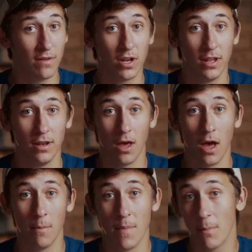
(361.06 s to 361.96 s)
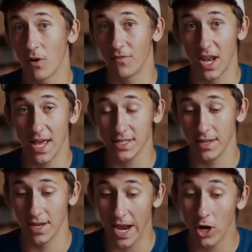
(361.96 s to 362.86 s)
even a member of Knesset,
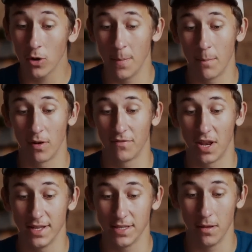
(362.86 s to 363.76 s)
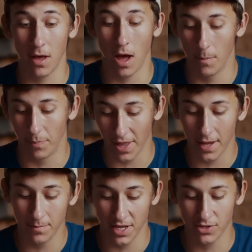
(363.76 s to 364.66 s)
an Arab member of Knesset,
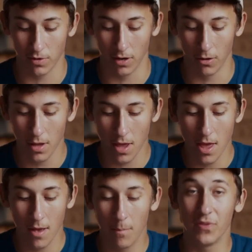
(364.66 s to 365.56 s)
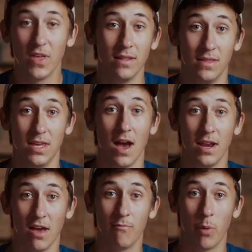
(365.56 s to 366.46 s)
blamed Israel. But then the IDF